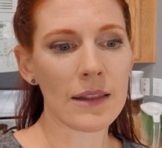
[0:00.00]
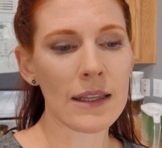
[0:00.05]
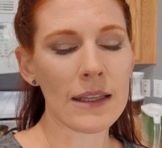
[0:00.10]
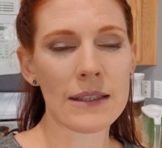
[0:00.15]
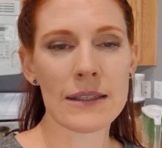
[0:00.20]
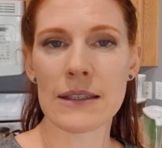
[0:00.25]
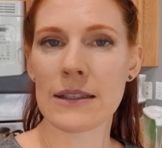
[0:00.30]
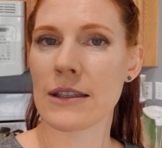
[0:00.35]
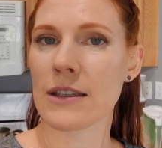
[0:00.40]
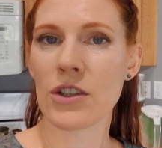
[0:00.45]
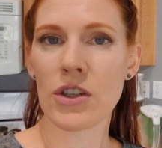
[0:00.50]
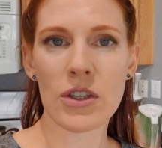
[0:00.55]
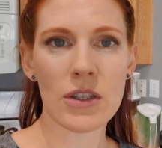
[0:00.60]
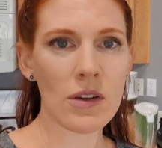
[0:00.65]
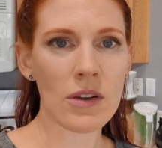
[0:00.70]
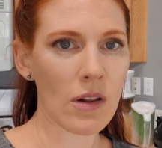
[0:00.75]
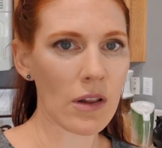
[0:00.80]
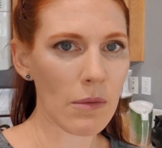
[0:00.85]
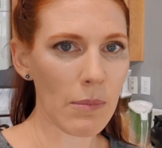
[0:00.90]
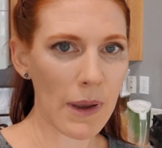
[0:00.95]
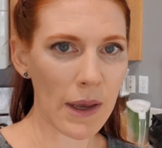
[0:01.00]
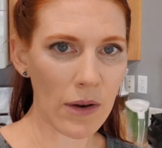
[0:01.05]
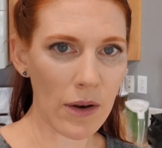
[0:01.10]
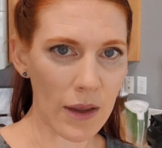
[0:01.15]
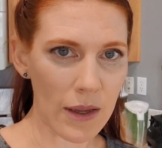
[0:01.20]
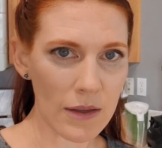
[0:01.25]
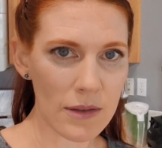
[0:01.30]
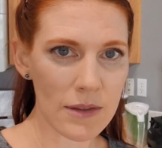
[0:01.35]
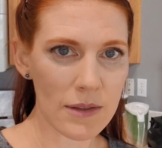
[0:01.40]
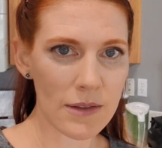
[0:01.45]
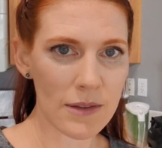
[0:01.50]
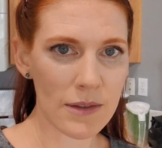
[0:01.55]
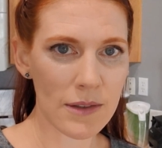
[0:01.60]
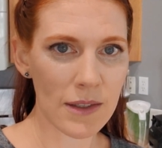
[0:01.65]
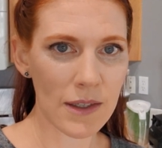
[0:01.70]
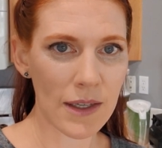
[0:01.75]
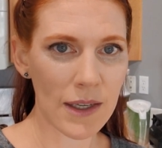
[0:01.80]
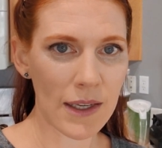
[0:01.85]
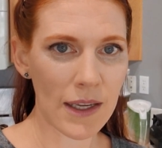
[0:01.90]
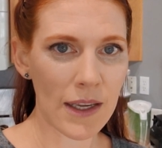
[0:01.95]
this isn't just all about us.
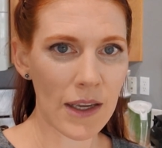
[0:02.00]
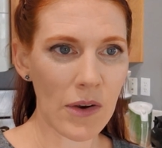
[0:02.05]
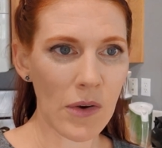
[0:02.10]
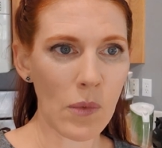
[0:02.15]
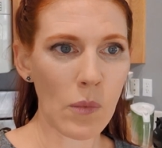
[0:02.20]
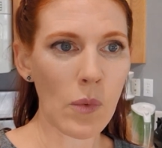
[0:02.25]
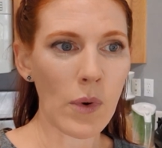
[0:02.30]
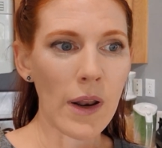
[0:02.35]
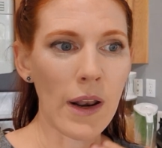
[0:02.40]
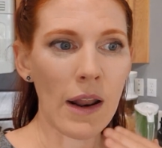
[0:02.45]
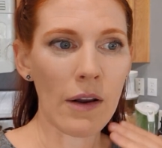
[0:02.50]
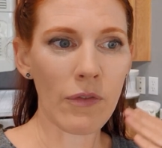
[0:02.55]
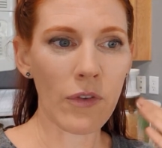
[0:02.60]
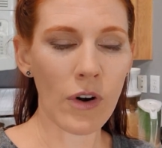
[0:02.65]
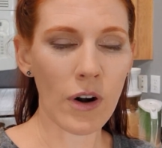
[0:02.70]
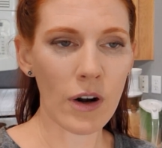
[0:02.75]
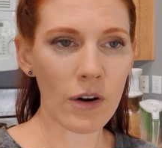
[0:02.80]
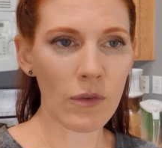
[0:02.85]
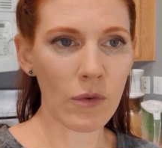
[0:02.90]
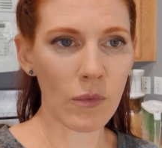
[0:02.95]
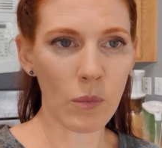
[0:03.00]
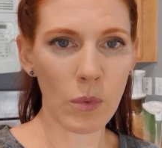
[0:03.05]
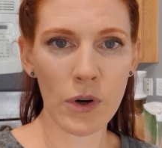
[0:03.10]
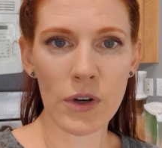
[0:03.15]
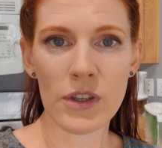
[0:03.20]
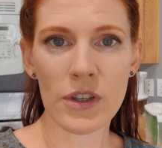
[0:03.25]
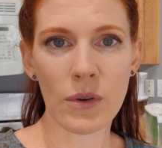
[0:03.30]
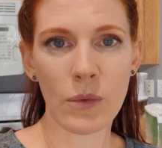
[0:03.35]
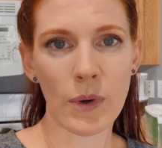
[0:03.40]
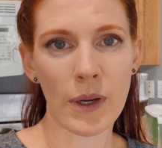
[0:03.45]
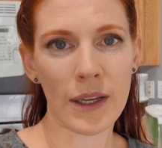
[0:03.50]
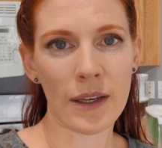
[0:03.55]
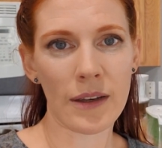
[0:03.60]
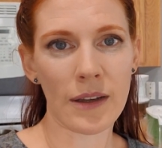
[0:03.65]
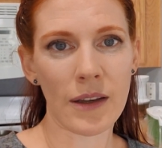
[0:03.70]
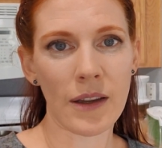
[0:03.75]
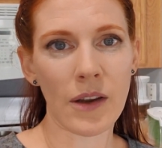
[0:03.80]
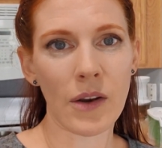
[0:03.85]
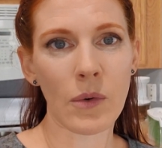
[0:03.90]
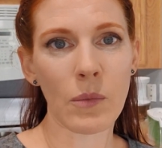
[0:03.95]
Whatever we're doing,
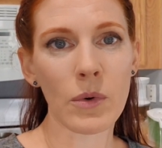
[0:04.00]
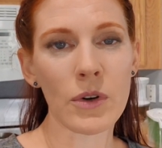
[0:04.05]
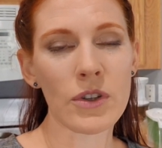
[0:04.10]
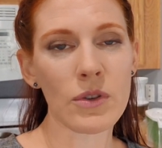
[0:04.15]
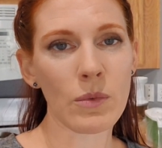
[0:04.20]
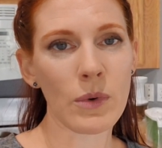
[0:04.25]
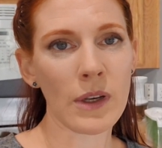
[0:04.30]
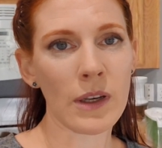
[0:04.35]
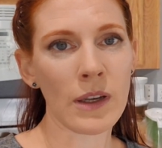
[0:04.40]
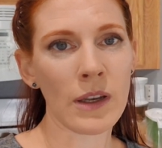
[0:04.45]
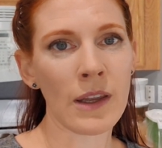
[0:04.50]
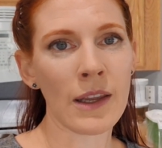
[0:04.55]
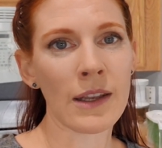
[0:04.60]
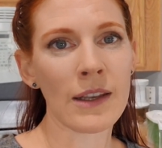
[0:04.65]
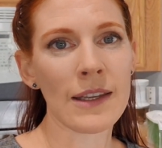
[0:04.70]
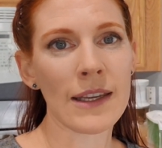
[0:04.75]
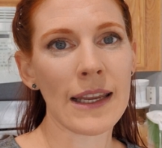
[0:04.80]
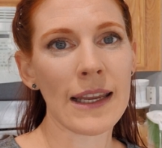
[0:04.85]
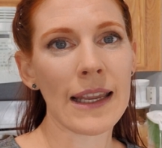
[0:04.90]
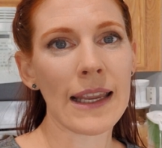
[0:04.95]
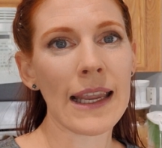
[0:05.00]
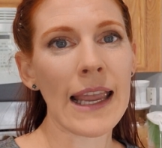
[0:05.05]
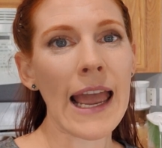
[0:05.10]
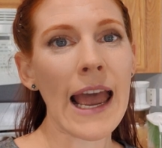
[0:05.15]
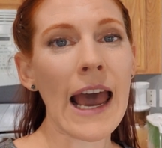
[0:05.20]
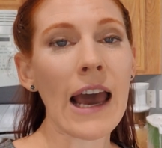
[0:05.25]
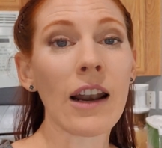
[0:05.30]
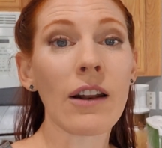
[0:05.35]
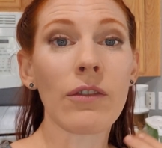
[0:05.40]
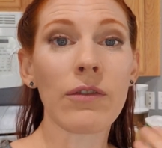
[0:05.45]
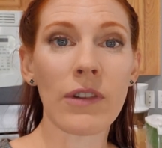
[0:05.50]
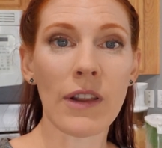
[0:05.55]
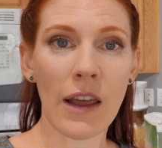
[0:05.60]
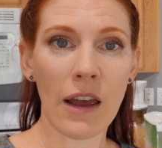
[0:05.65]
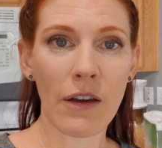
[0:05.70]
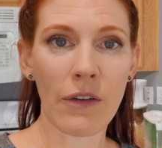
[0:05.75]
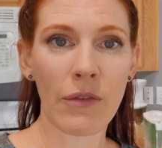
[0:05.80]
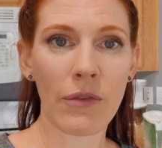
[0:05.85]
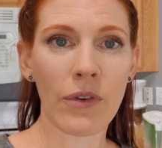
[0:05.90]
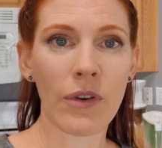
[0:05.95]
we're doing it out of
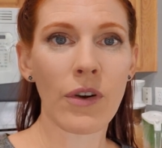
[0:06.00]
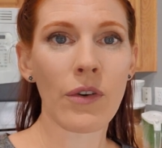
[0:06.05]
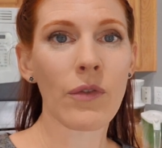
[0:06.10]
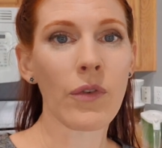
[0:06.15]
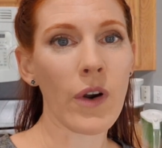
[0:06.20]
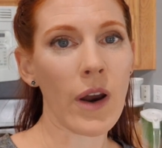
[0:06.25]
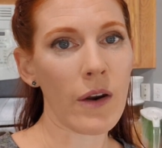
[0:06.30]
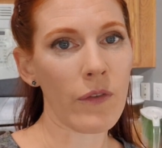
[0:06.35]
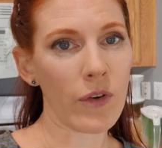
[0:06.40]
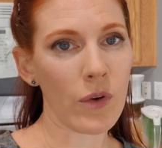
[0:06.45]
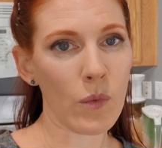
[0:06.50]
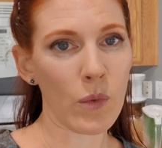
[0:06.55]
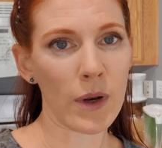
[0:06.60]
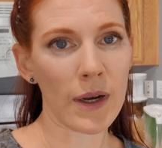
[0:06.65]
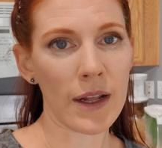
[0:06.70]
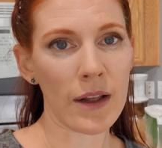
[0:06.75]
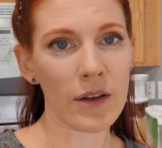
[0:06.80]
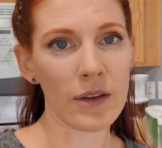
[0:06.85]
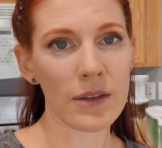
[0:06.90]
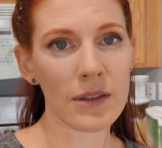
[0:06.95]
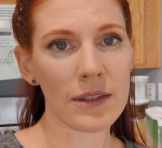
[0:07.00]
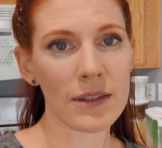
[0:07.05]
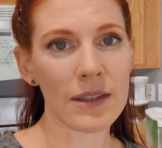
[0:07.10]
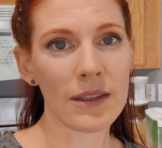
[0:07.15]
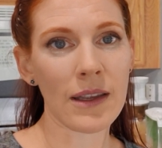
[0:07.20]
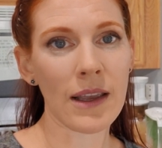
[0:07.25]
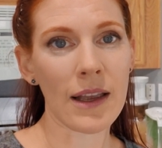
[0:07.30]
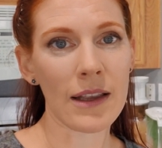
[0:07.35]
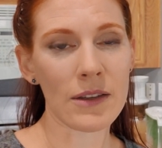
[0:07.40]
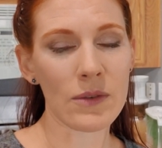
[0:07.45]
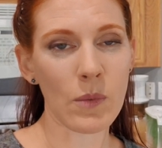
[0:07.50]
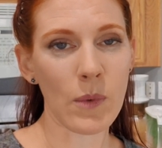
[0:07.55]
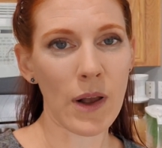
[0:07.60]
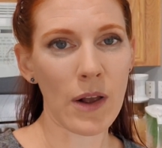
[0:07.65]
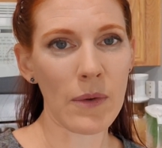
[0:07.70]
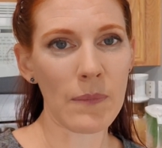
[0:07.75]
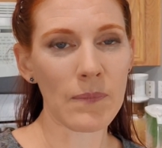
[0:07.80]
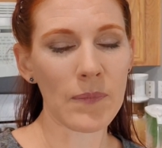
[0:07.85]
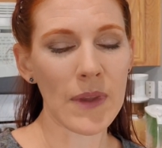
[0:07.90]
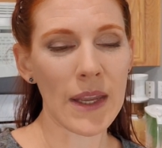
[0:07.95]
love for everyone else as
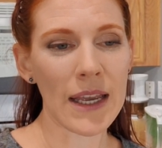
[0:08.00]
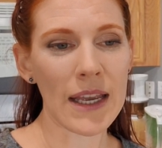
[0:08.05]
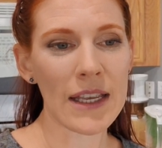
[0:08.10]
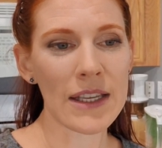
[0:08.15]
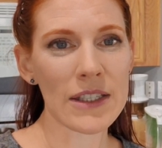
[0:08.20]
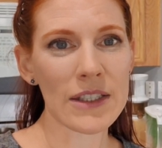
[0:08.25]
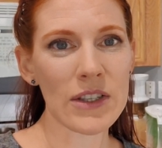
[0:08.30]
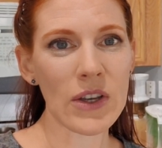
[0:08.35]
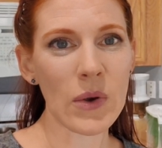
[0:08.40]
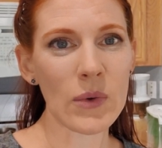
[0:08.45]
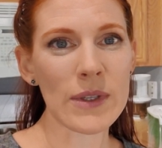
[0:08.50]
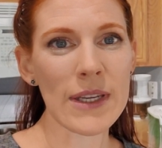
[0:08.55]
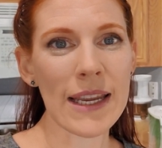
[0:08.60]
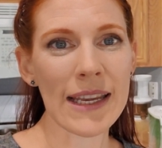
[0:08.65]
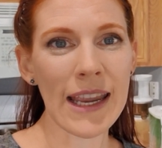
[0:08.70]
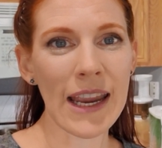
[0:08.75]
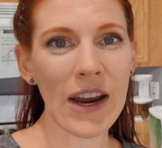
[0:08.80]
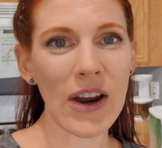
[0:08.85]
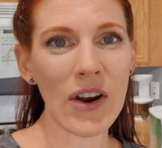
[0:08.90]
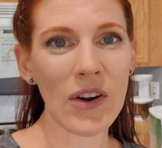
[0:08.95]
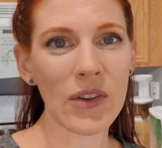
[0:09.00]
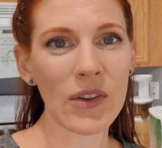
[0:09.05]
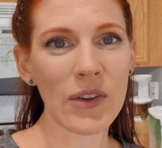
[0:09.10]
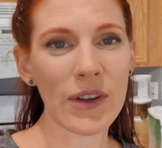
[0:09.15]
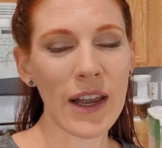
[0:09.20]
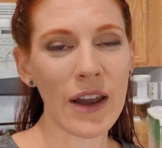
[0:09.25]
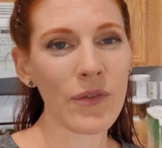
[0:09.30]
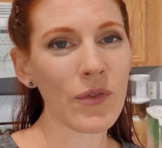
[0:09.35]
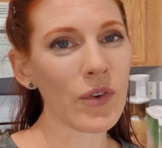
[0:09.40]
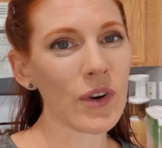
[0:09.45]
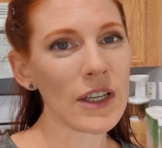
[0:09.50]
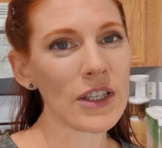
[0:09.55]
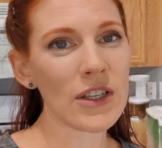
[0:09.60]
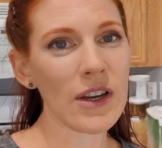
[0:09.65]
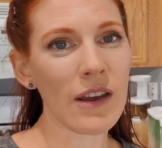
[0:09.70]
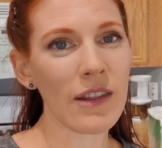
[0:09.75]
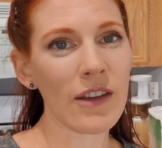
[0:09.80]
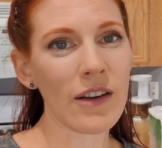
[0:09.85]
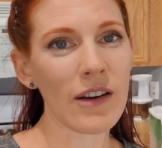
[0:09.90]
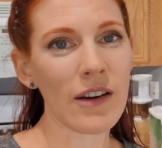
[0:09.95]
well. So take care, look out for
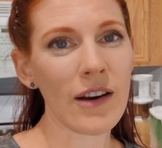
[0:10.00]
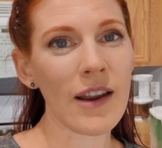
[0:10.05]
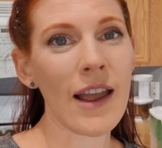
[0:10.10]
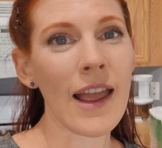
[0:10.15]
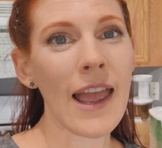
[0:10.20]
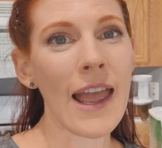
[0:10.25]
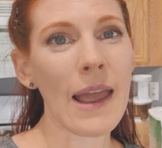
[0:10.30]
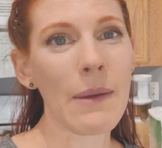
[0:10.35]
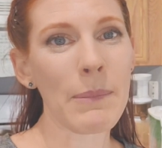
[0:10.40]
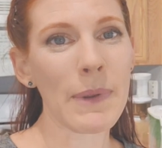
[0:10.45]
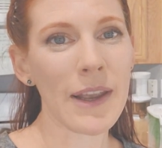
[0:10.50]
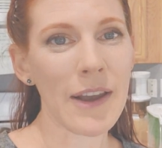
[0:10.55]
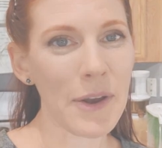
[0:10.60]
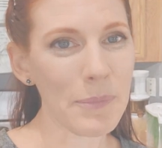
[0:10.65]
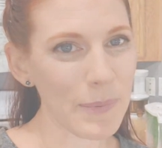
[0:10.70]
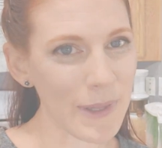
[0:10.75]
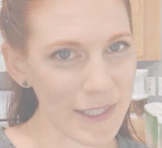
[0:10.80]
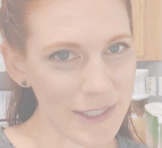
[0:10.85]
each other, and may God